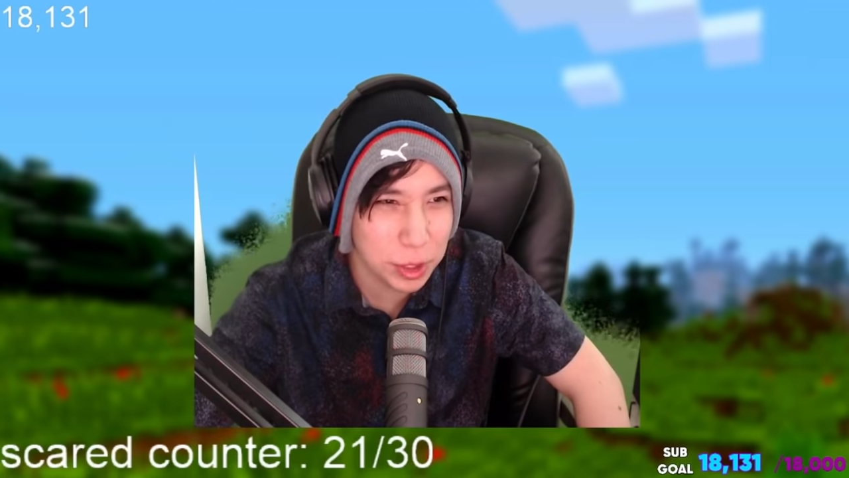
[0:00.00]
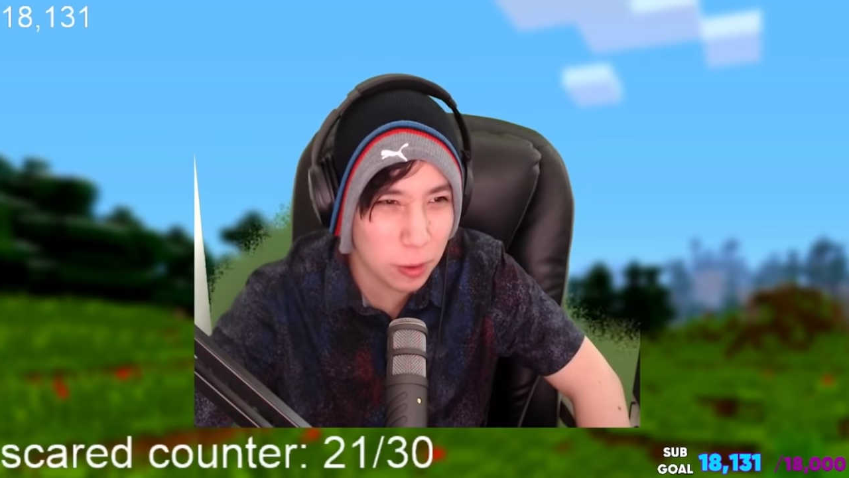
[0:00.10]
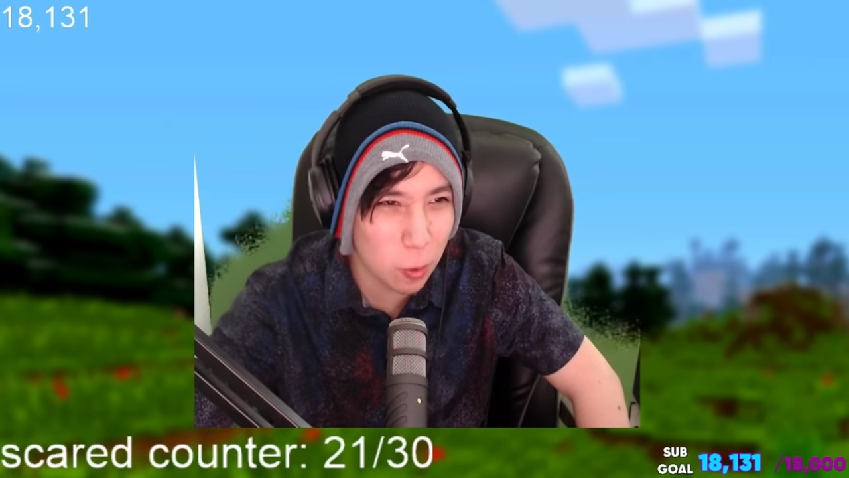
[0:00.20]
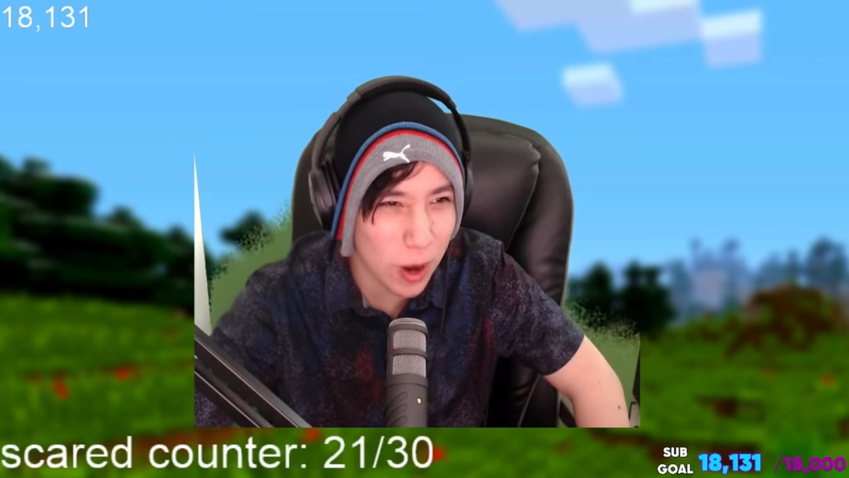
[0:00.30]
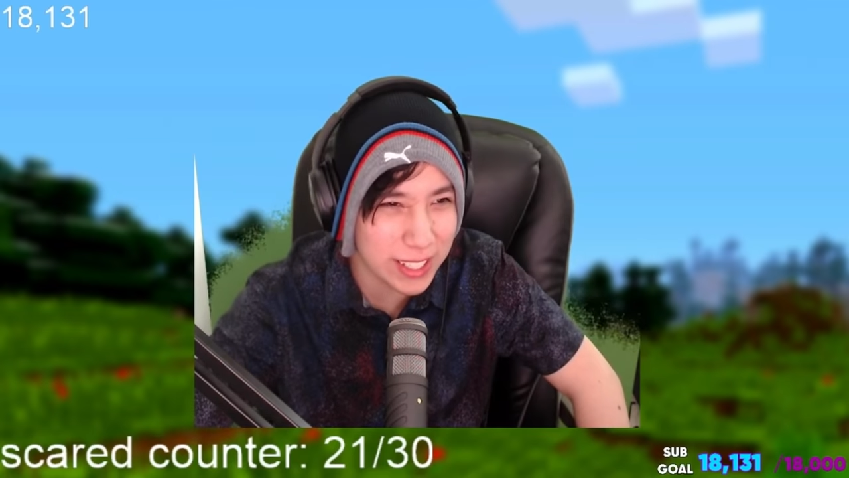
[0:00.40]

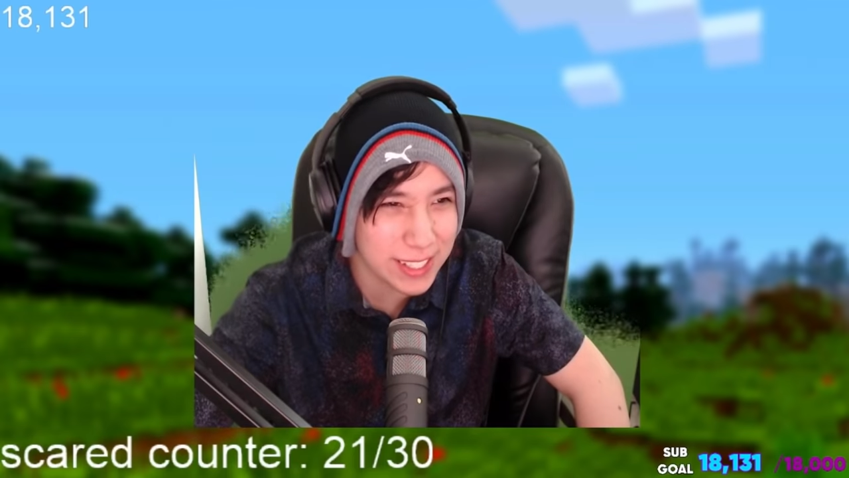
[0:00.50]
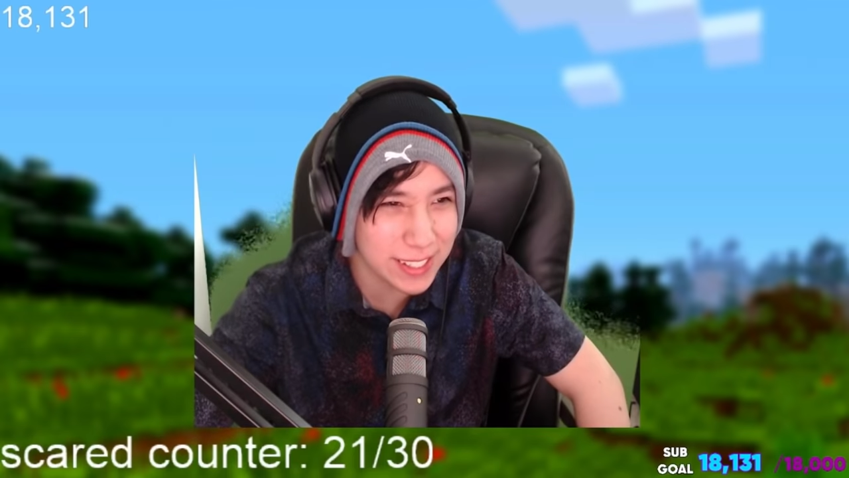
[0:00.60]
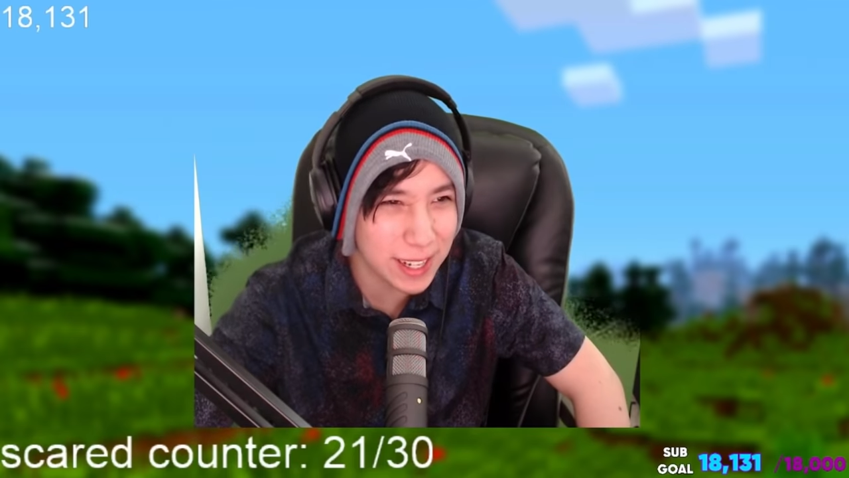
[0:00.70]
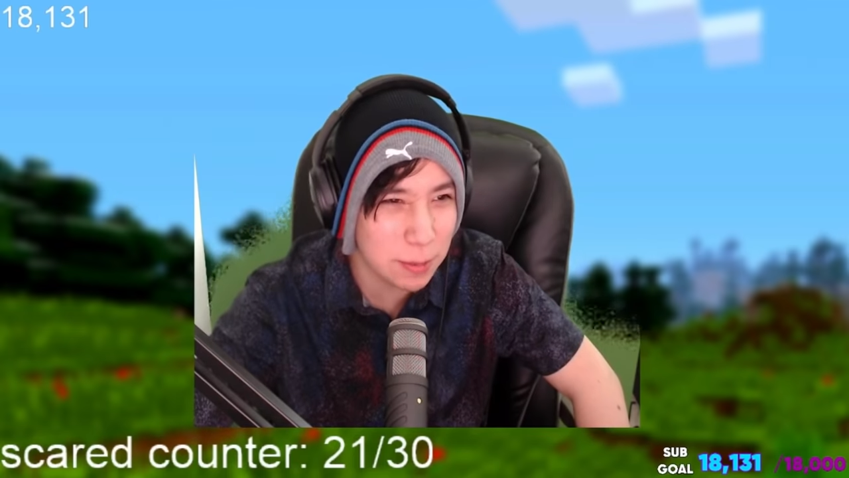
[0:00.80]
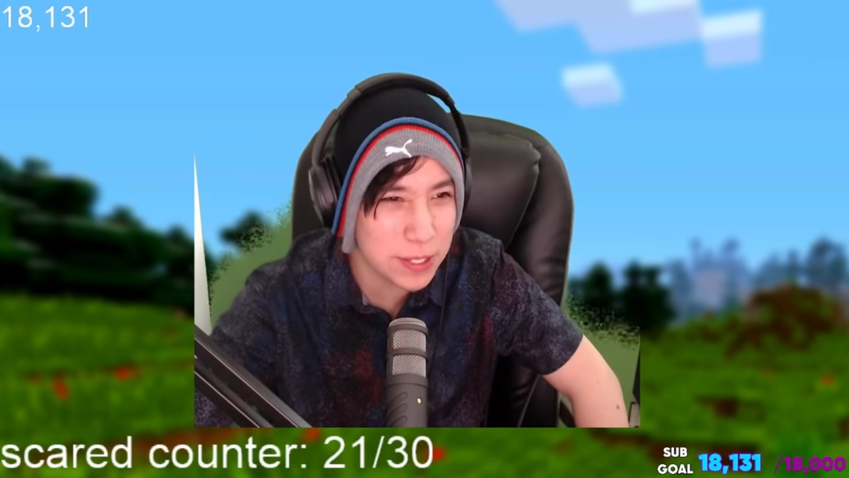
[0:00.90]
Your
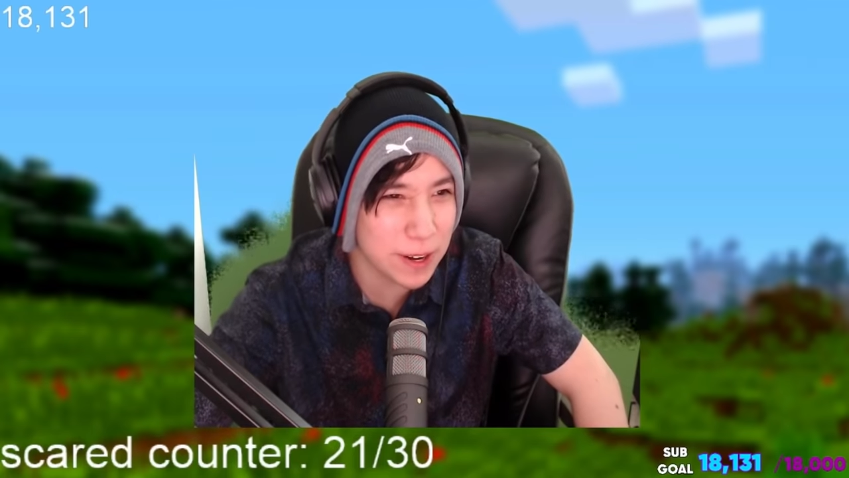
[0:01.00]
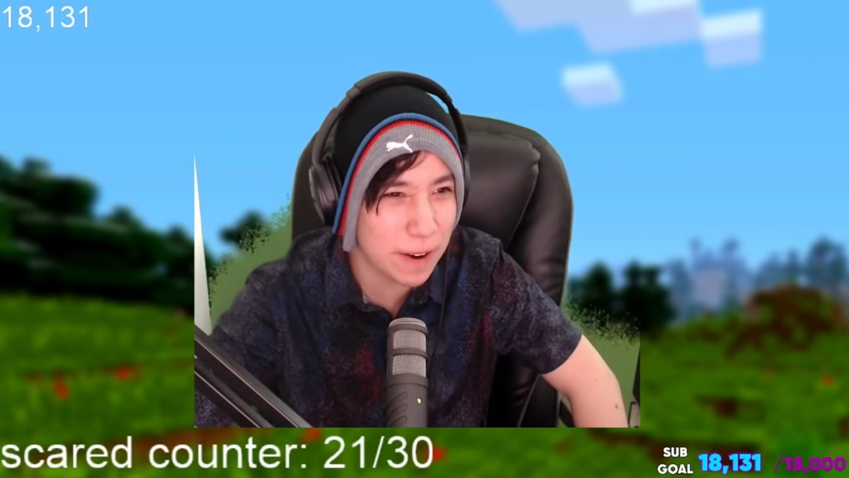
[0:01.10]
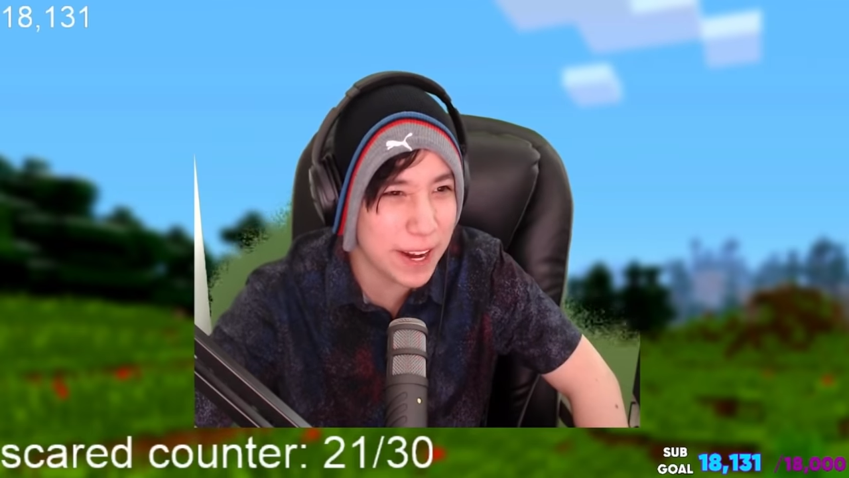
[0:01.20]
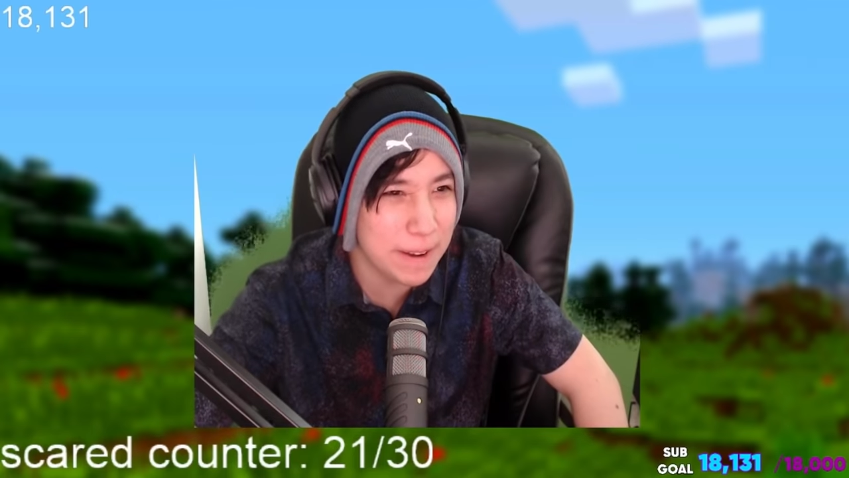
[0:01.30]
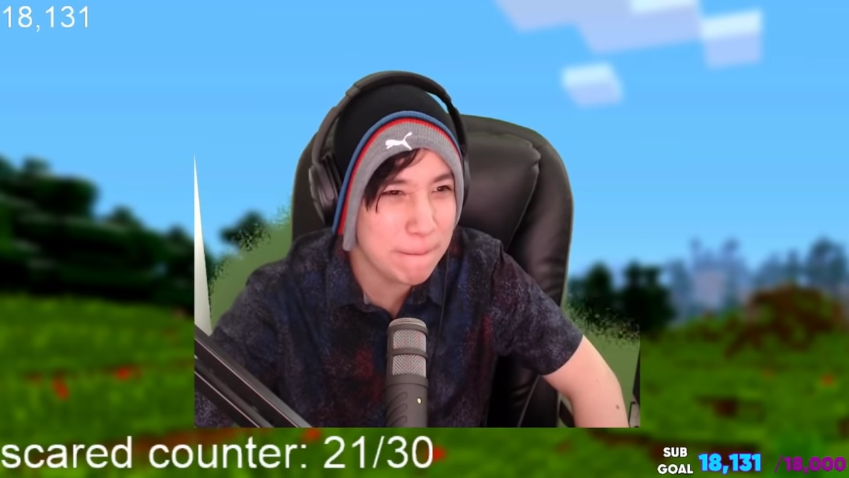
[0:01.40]
what? I'm
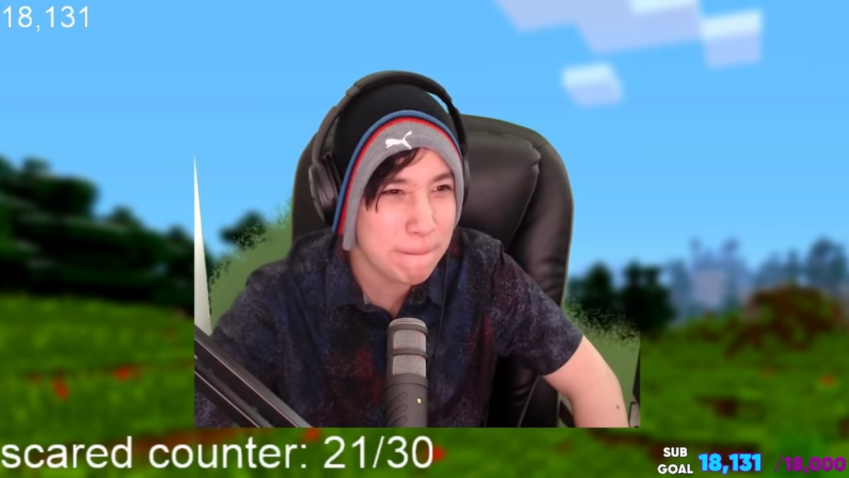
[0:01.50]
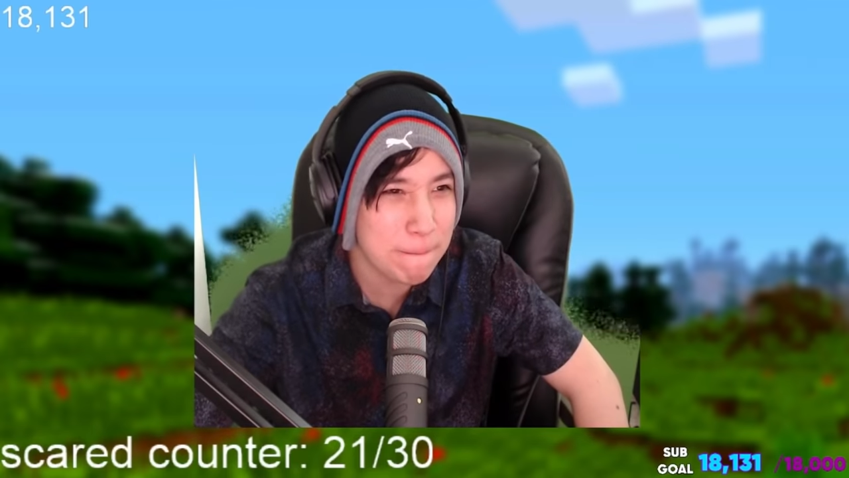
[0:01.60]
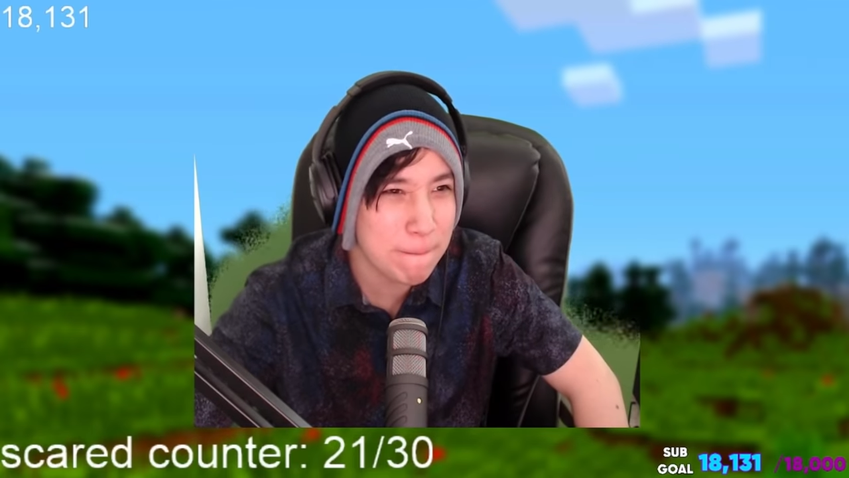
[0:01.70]
sorry.